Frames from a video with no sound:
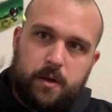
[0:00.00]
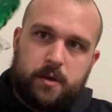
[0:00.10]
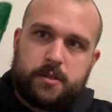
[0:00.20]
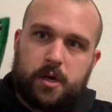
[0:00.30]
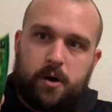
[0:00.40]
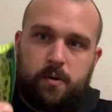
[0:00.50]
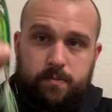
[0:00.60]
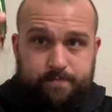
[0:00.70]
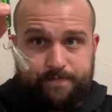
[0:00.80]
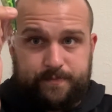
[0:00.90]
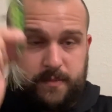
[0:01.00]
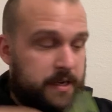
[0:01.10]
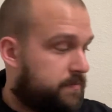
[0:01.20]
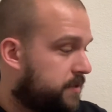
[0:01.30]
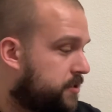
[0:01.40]
So
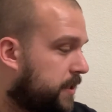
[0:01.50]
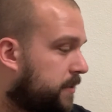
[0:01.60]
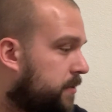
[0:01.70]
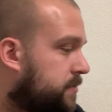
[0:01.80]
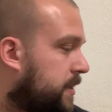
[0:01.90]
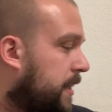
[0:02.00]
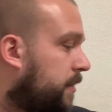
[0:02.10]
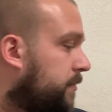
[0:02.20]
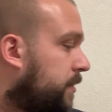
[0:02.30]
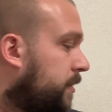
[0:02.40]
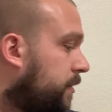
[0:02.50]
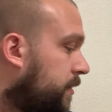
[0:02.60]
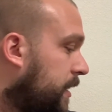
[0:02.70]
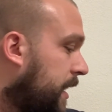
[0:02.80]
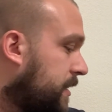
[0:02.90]
definitely check those out.
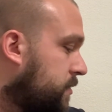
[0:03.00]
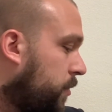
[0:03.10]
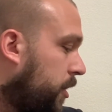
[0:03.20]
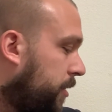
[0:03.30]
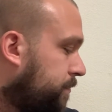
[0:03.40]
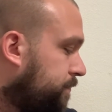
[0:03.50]
The next one